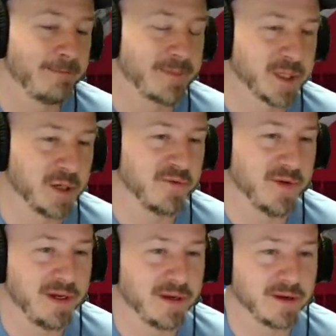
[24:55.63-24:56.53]
So if
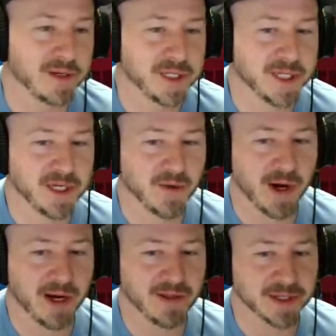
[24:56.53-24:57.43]
we continue
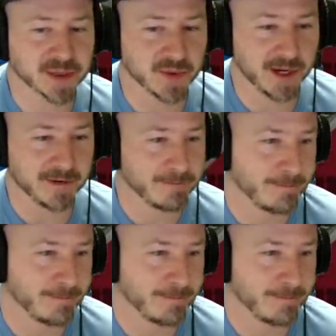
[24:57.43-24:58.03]
on this way,